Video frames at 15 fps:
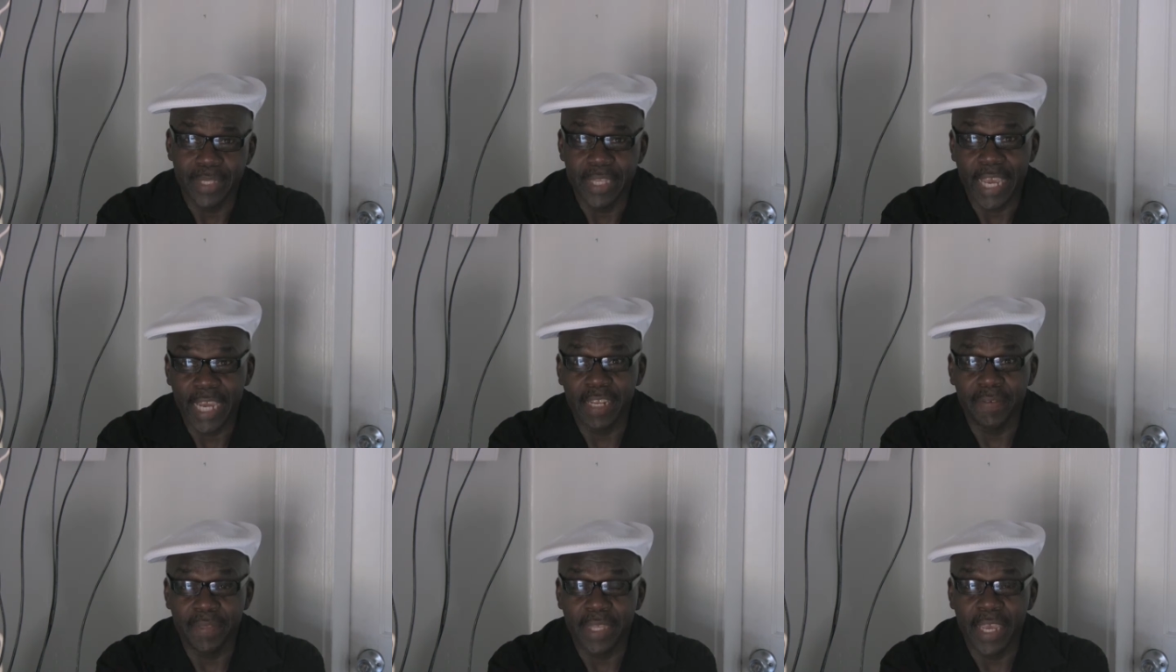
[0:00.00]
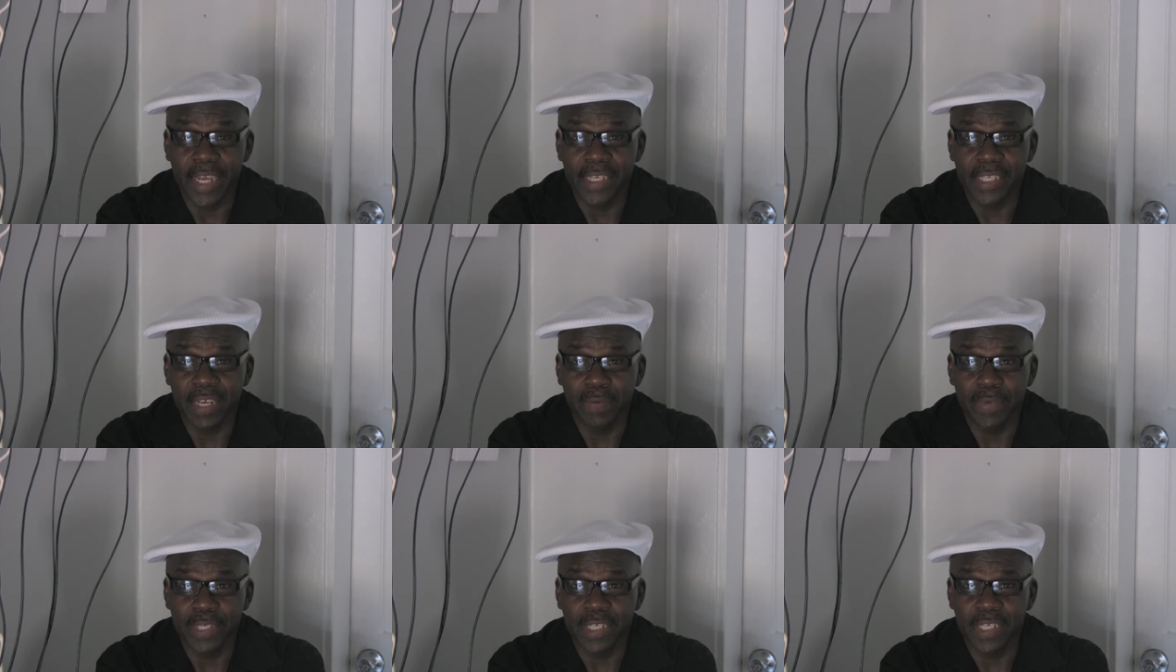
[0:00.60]
negative things
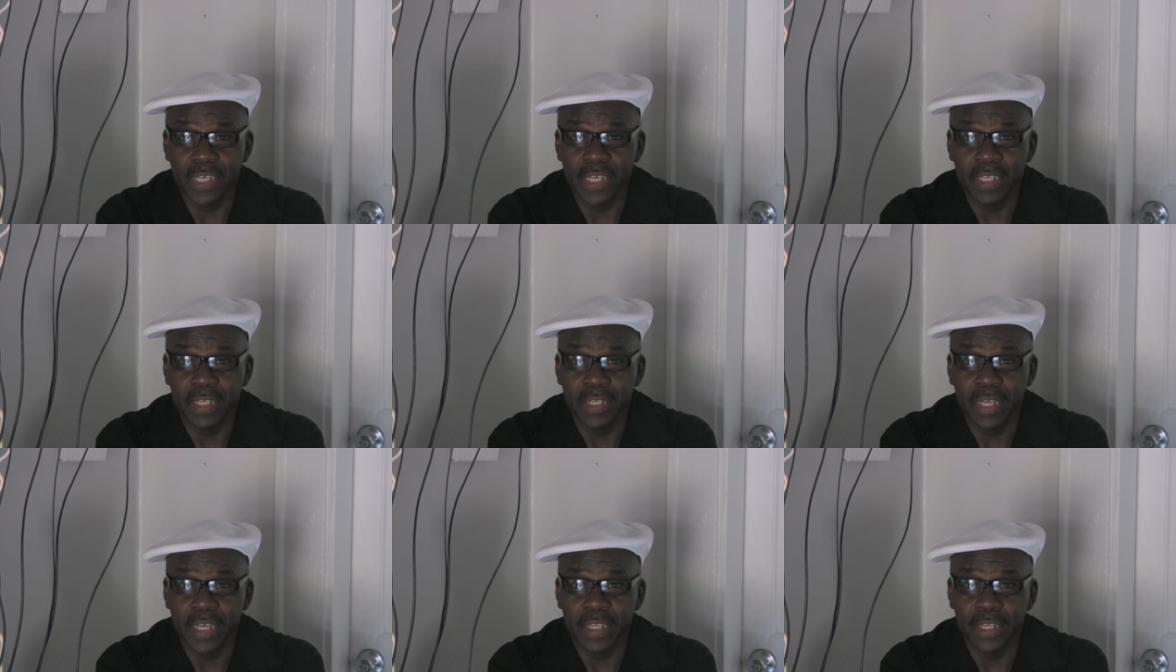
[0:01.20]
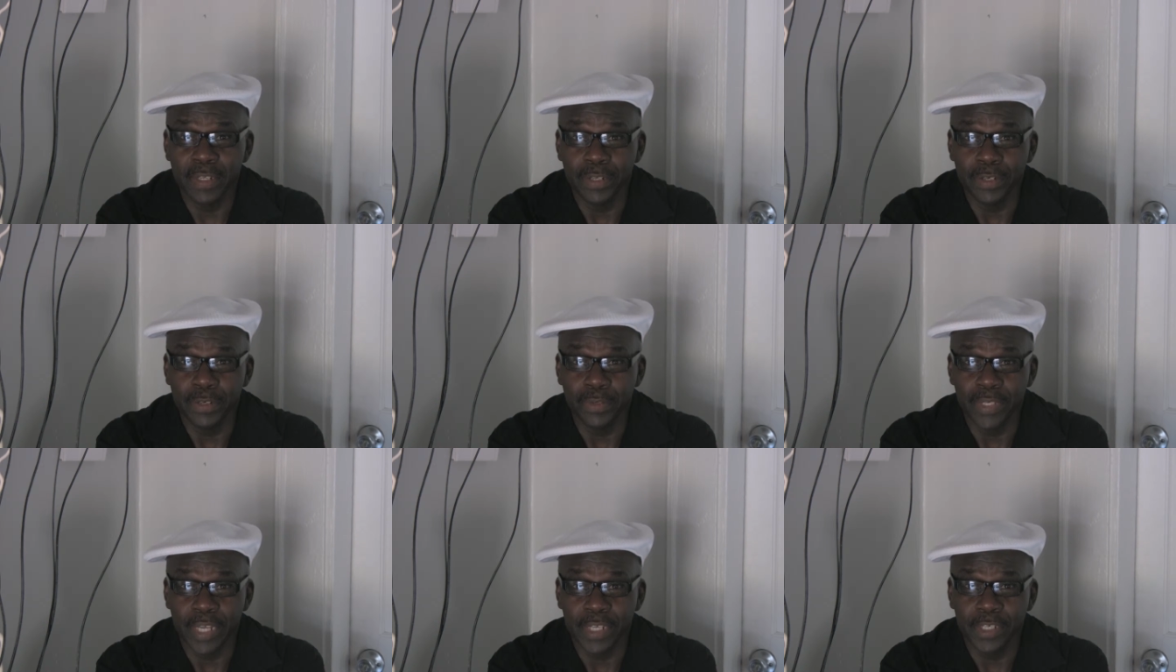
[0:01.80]
that we see in the
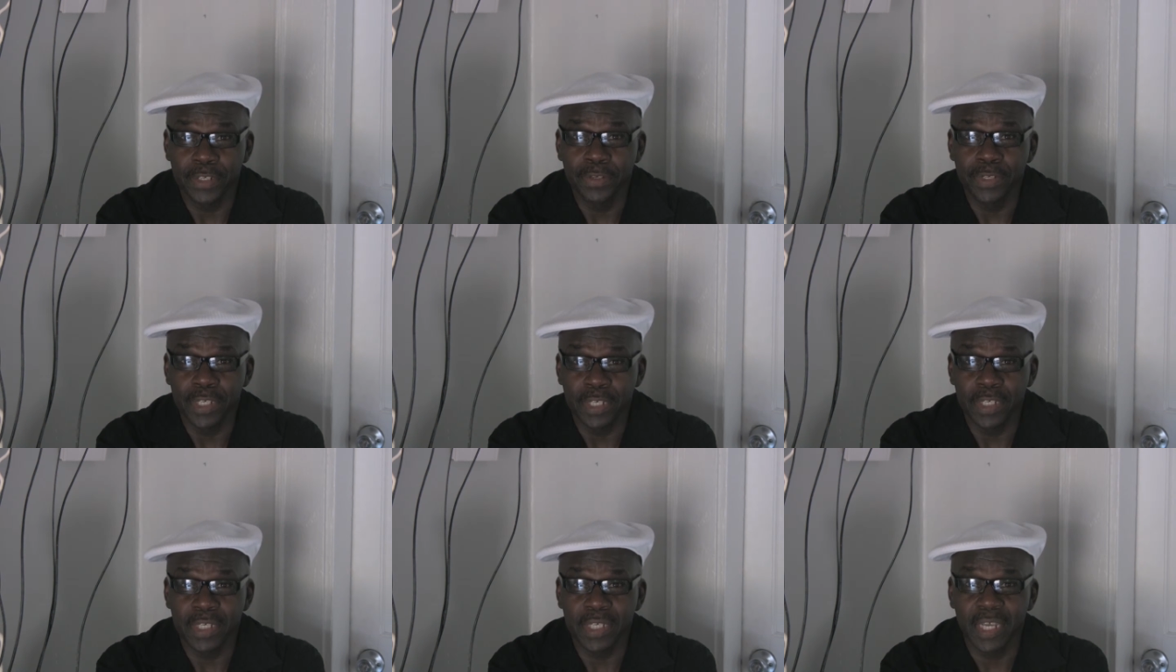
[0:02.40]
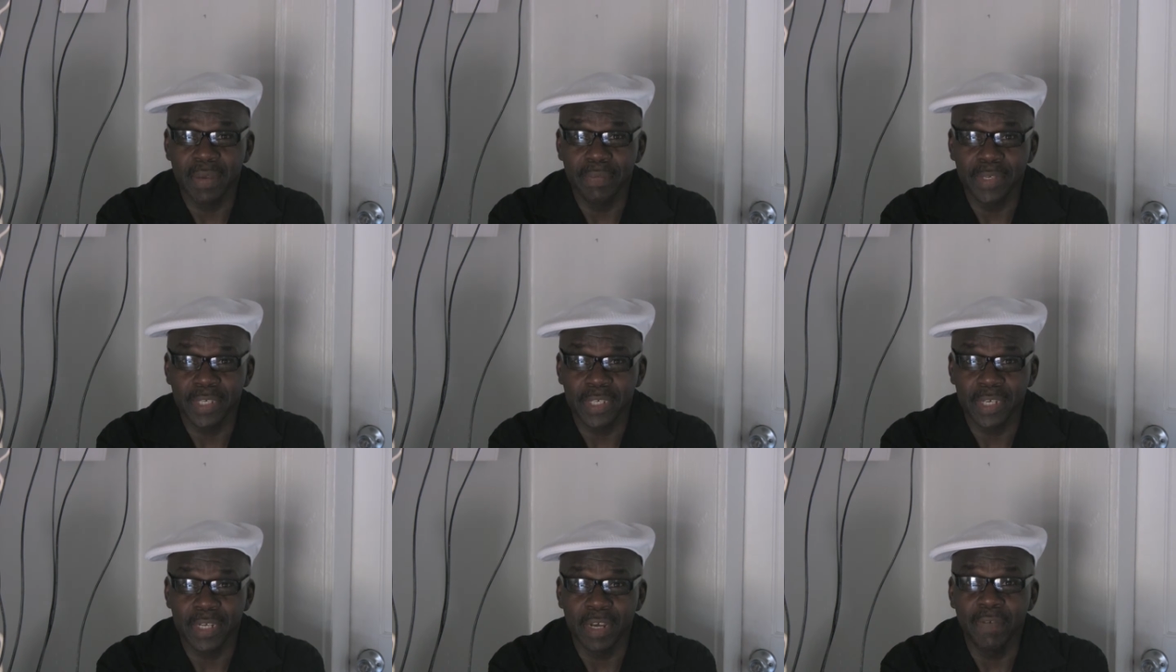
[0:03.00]
news, and it's usually just
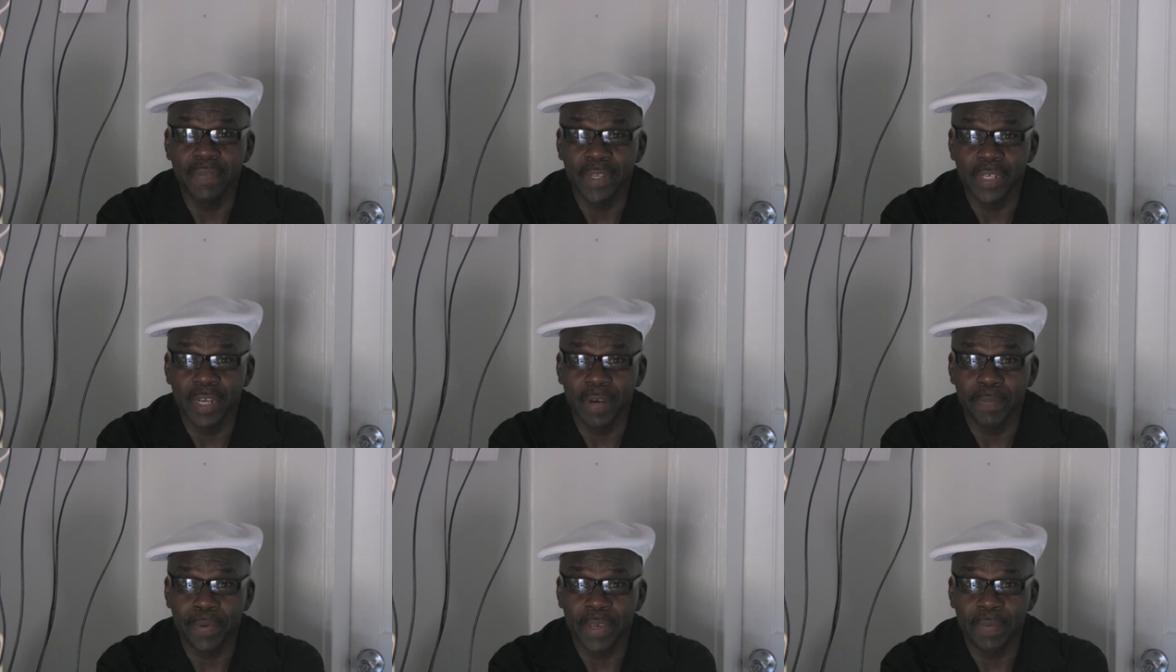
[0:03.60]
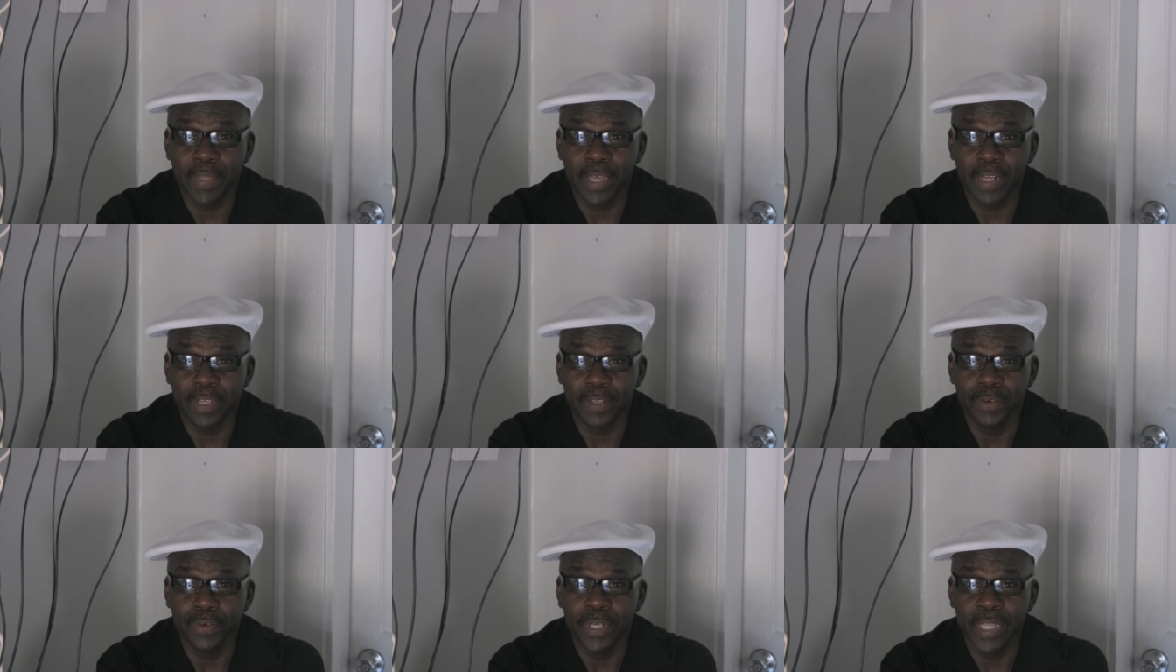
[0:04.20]
10% of the young people that
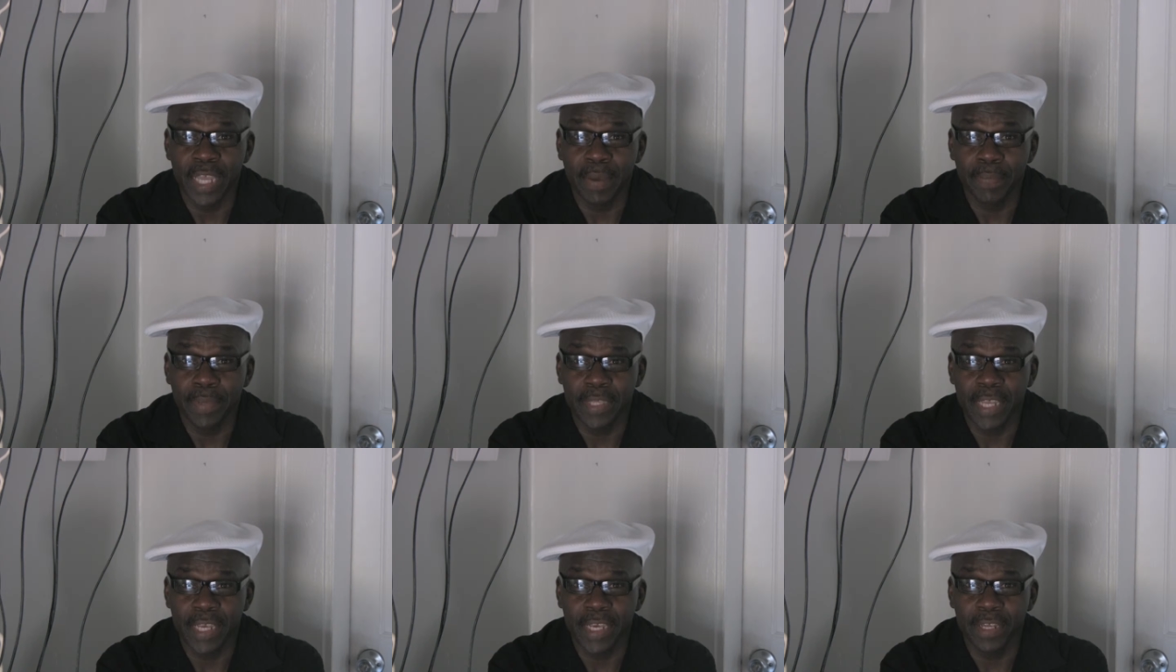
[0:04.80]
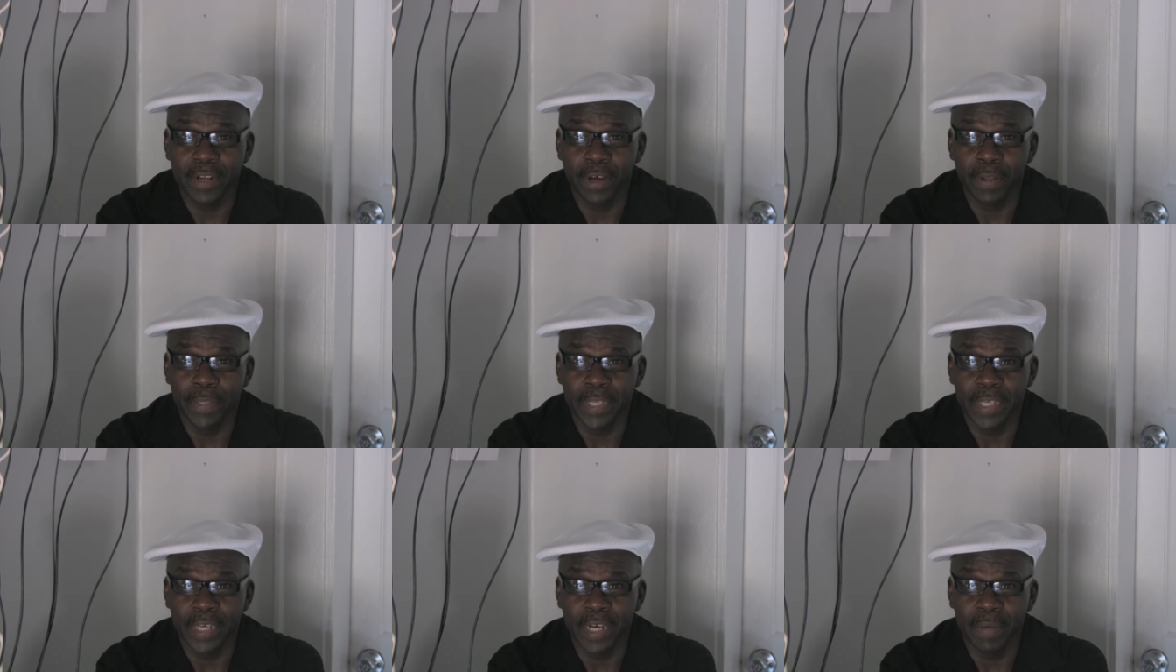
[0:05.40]
are doing that, but they get all
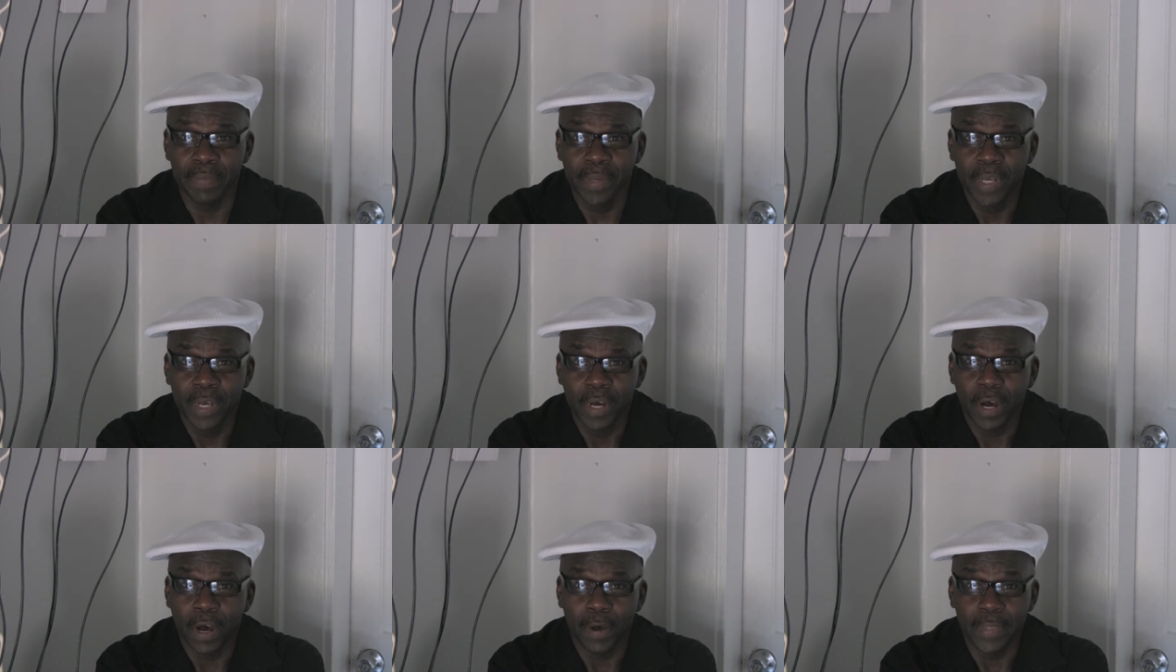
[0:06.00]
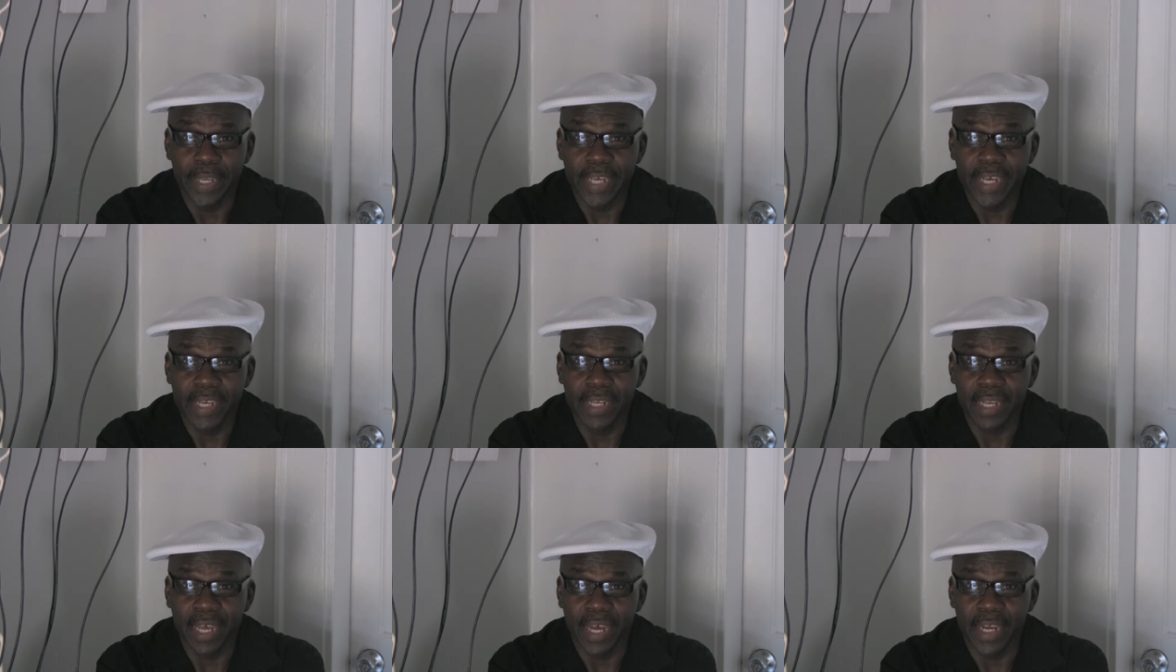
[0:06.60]
the
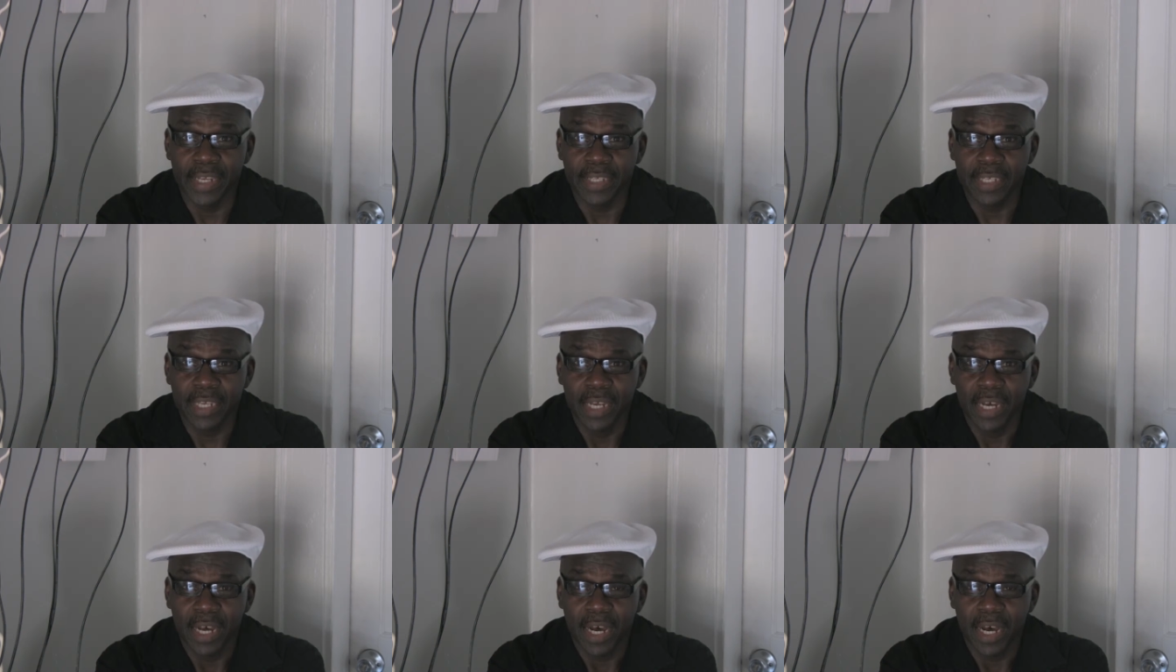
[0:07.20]
headlines.